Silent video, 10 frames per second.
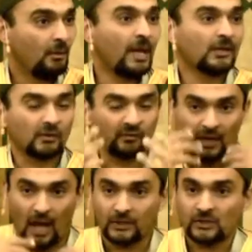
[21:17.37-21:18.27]
We had to
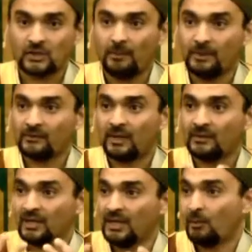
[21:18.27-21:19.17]
fill our stomachs
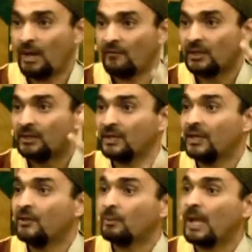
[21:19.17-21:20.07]
and take whatever
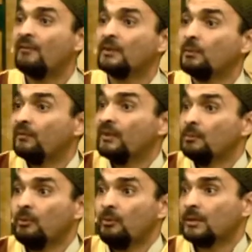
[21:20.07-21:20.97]
containers we have and we filled
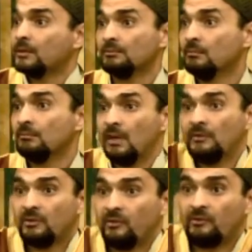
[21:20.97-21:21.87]
them with water.
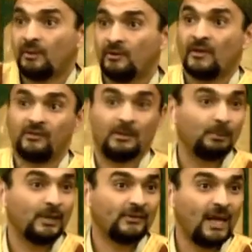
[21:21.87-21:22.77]
It's, it's, just, it's as
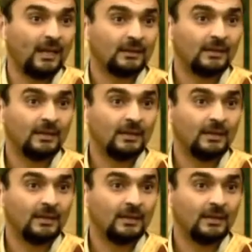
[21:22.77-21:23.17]
simple as that.